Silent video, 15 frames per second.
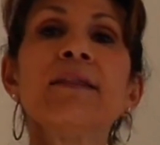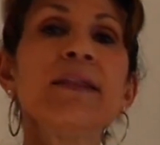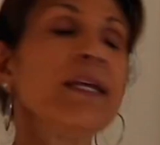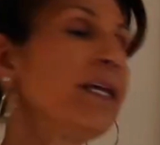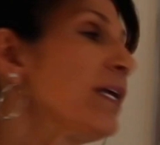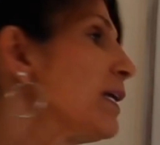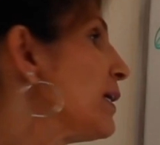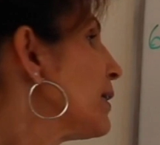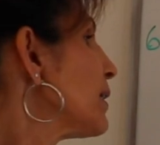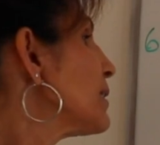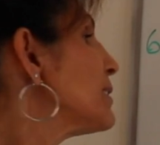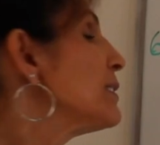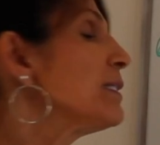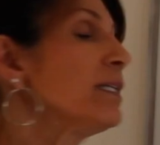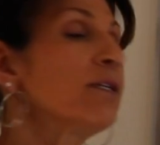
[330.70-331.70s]
the
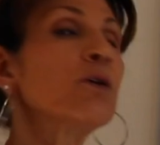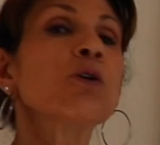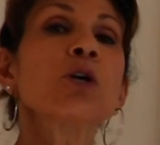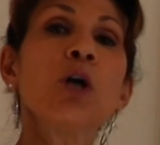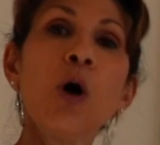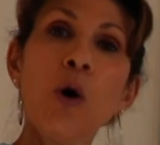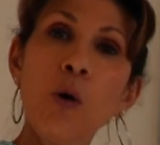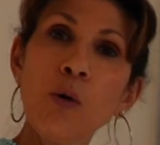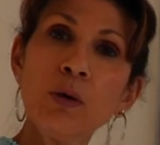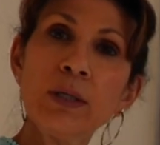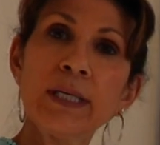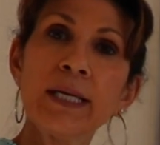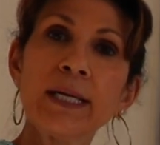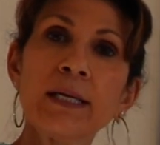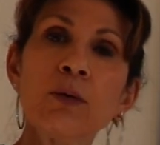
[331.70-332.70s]

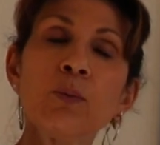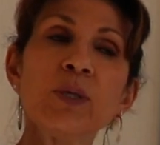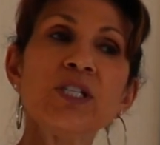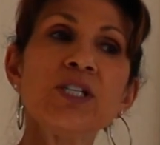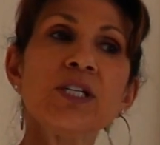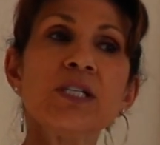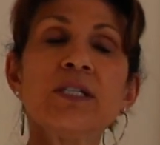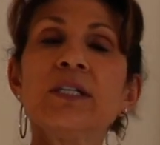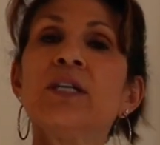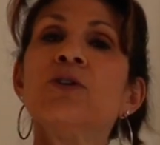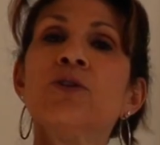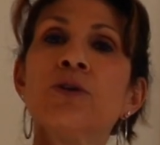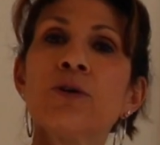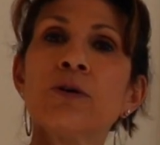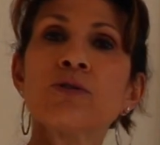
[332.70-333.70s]
acetylcholine, which is the
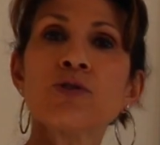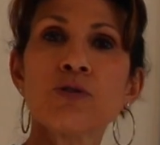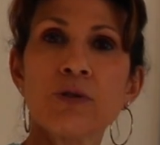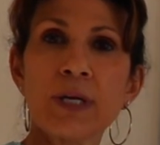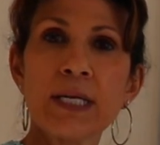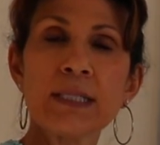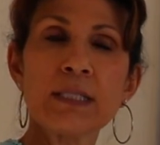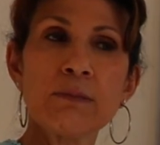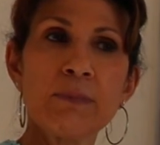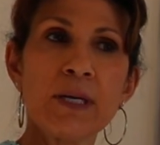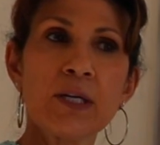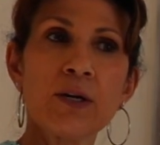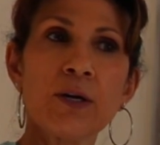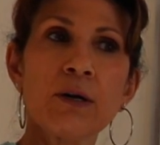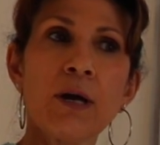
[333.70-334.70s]

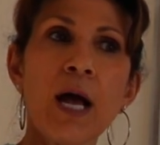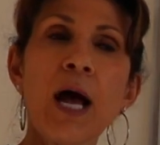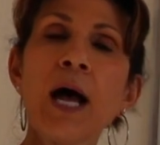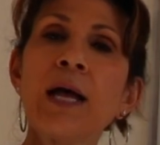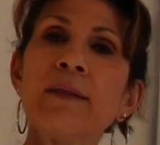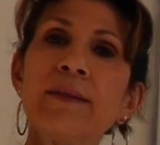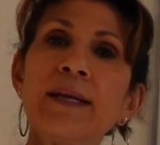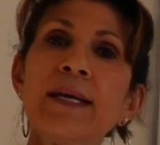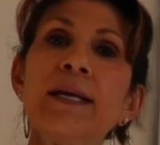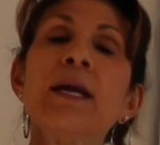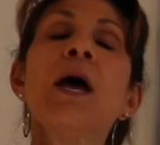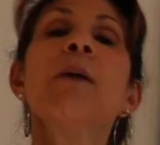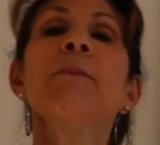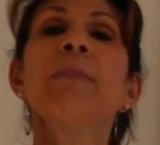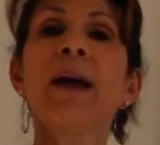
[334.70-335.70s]
neurotransmitter on
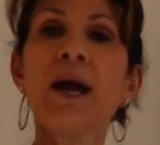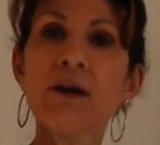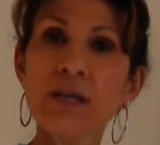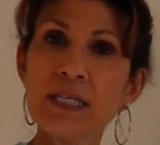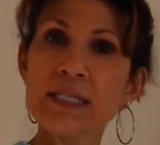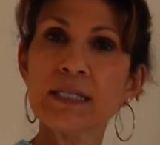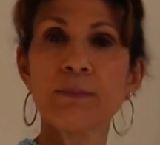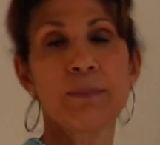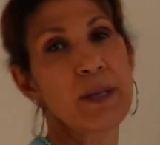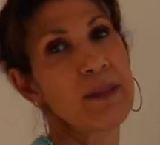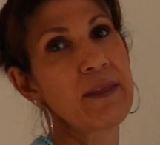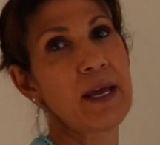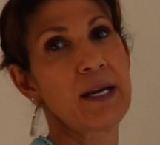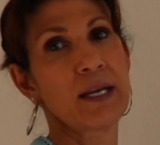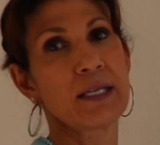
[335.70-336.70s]
the
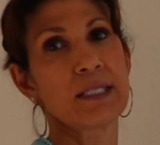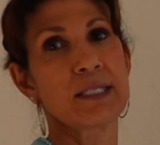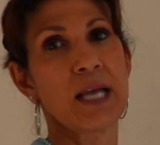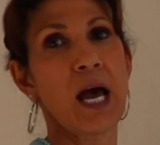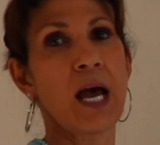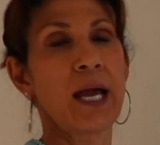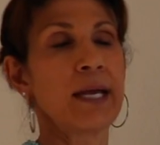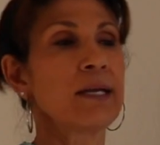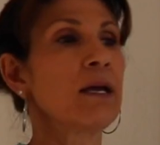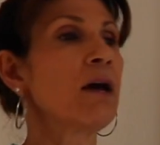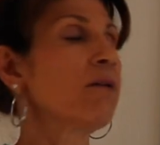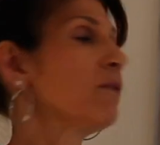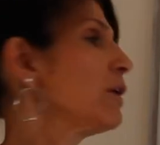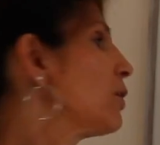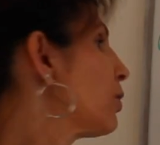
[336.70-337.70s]
parasympathetic side
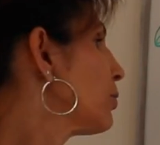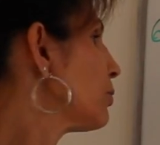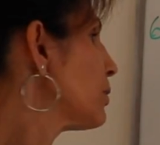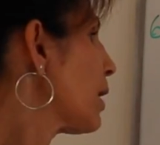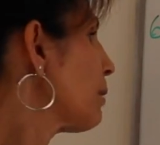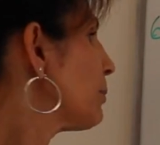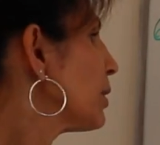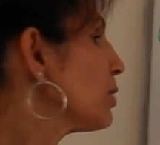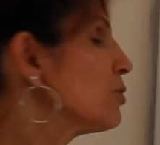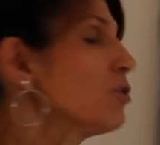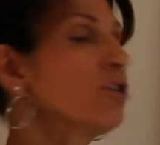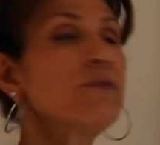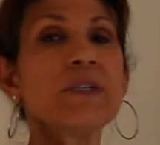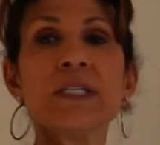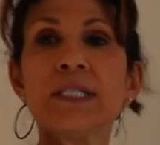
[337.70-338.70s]
of the autonomic
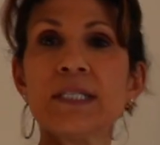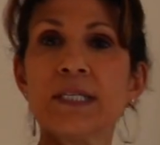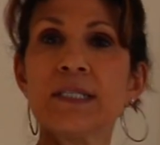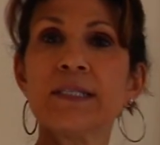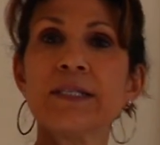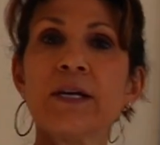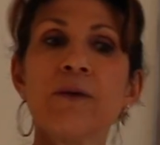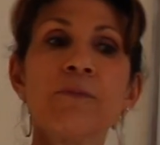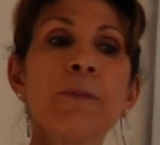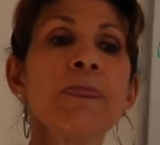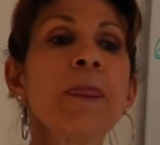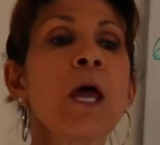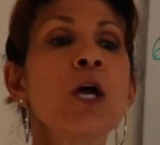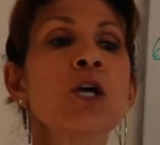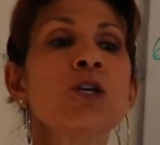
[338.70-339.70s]
nervous system.
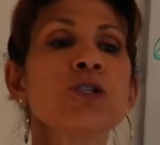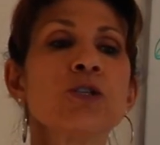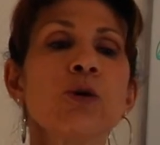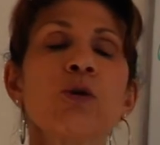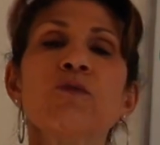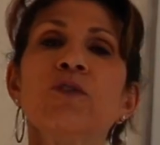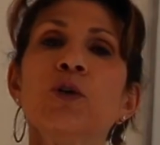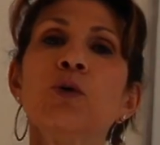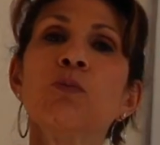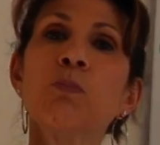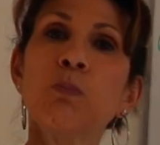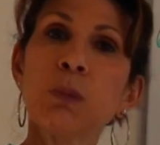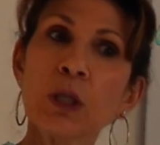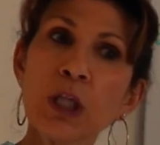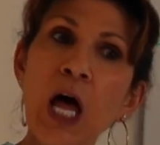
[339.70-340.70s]
So if you
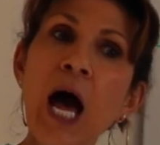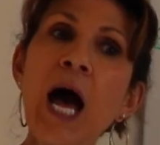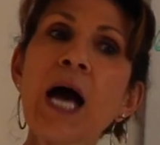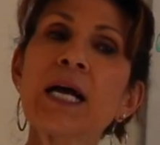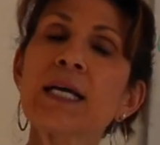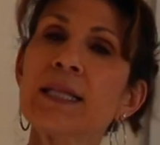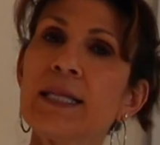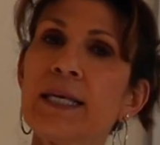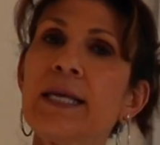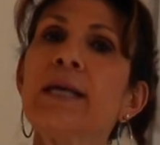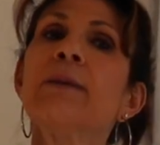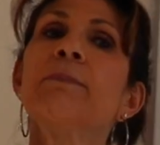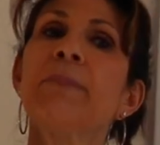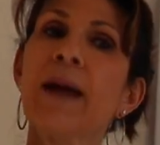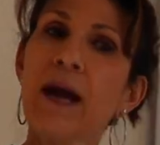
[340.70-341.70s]
block
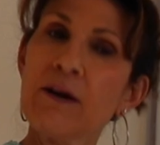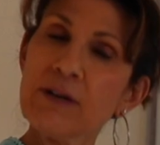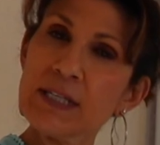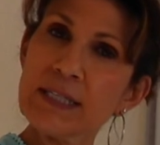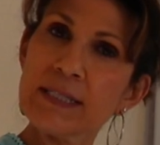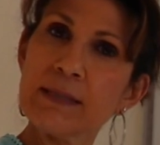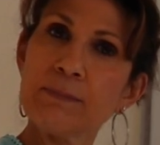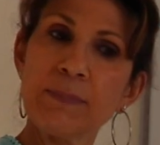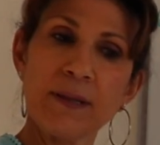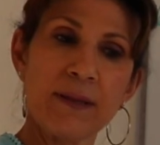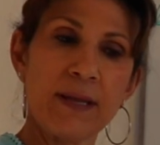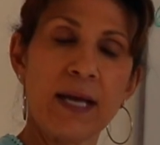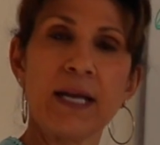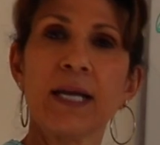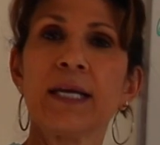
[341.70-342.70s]
the
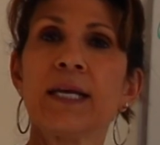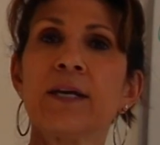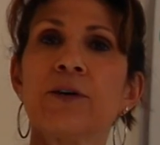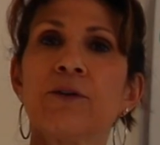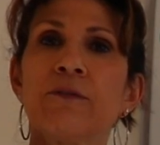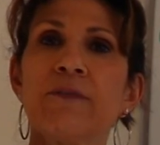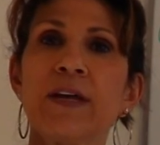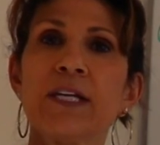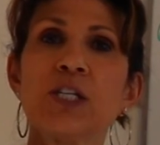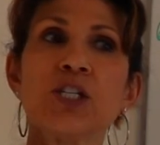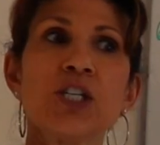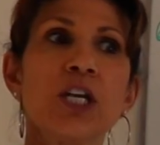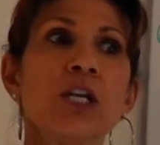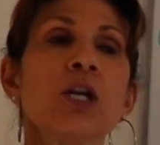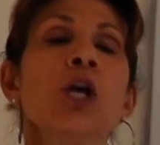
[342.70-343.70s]
parasympathetic
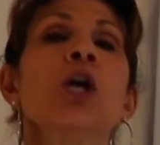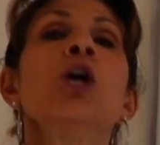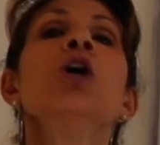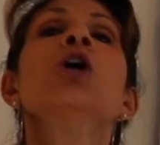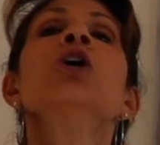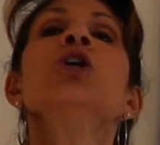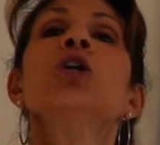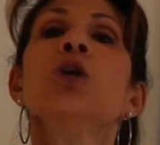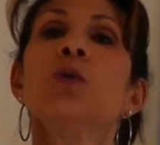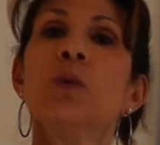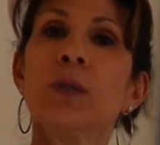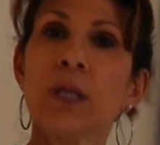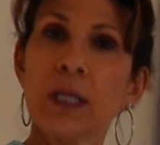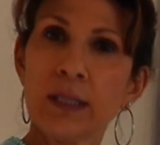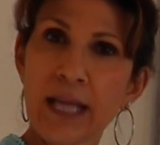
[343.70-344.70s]
innervation, you
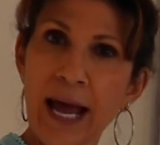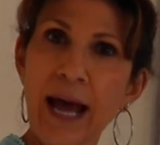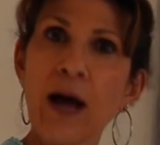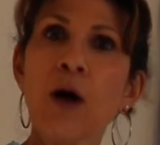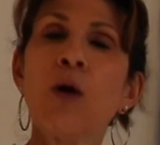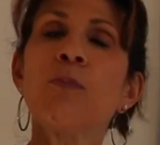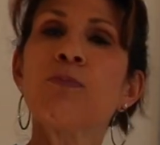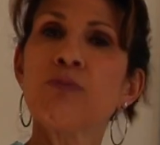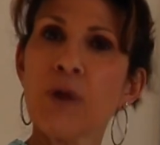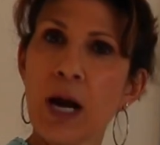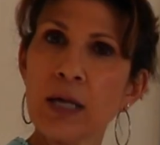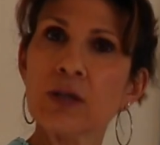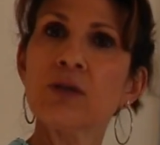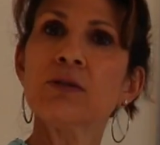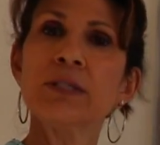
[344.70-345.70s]
will allow
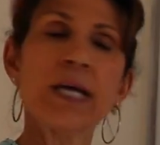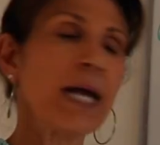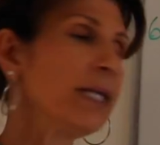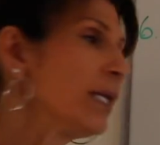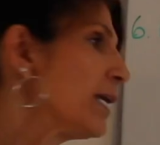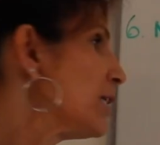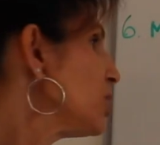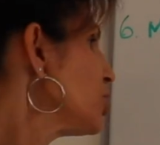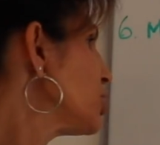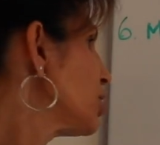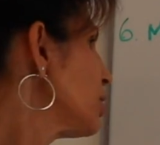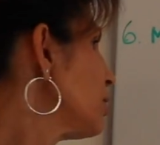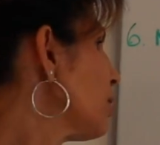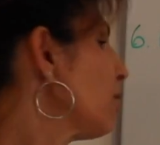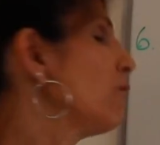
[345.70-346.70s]

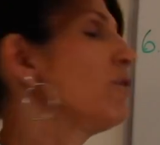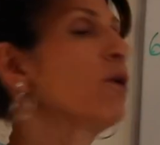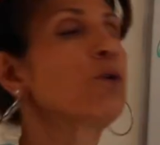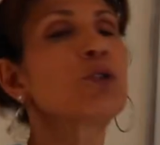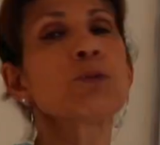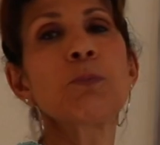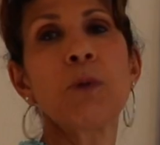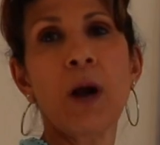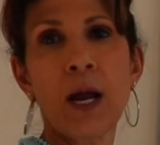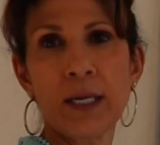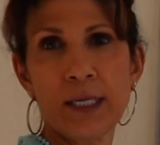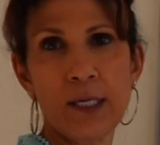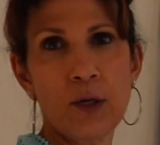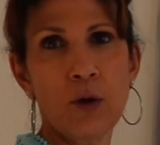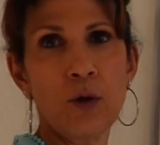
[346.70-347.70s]
bronchodilation of those
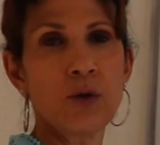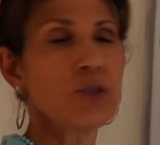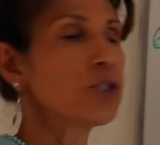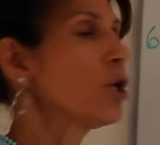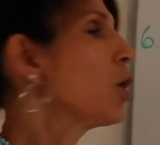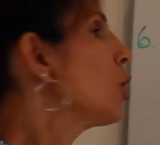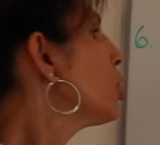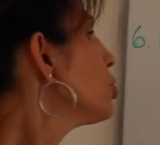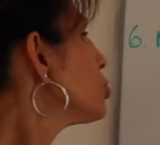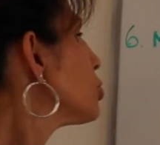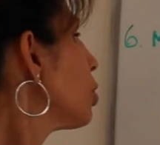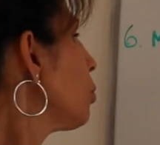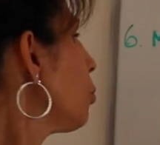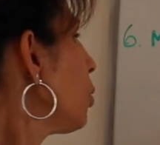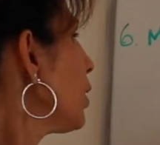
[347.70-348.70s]
bronchioles.
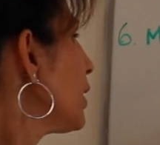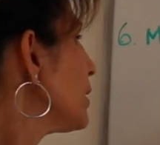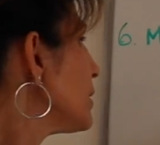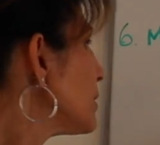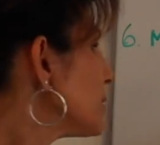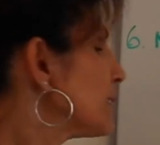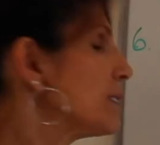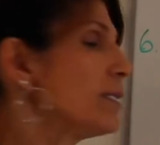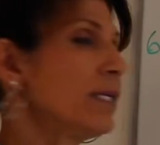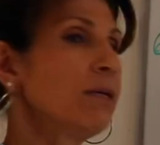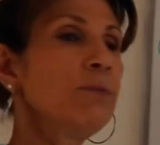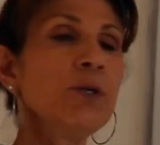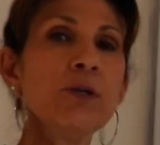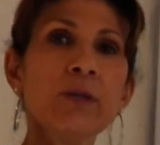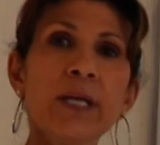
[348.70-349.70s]
So one
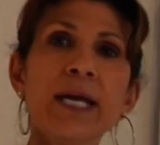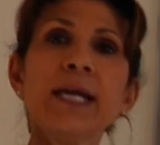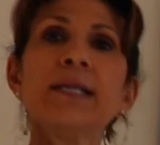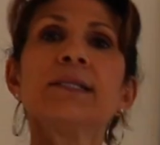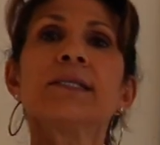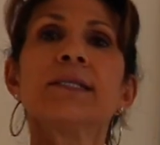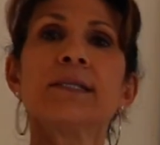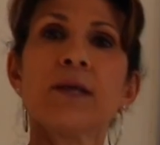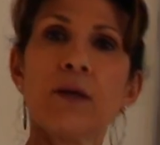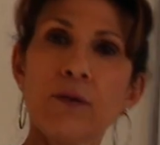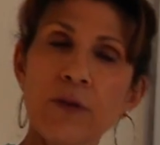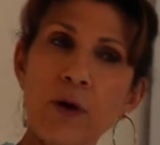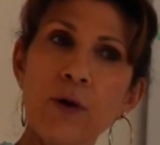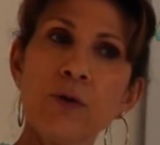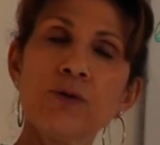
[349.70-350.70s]
stimulates
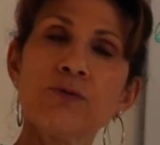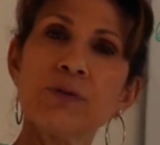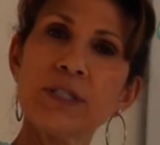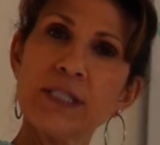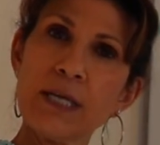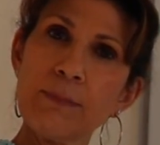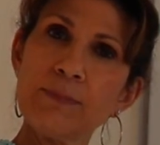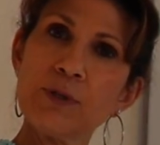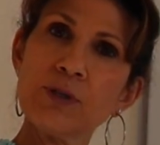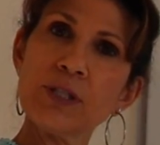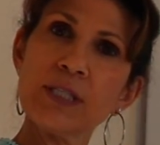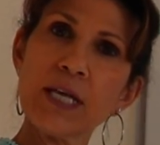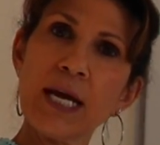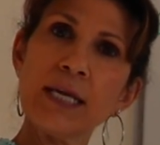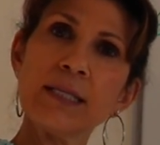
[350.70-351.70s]
those receptor
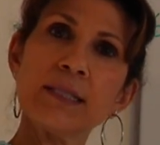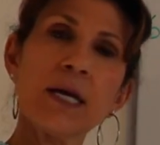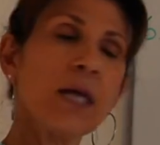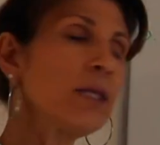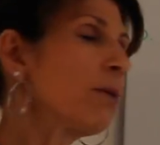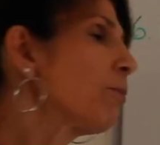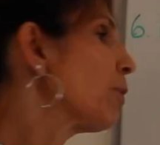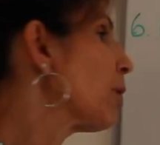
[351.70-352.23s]
sites on the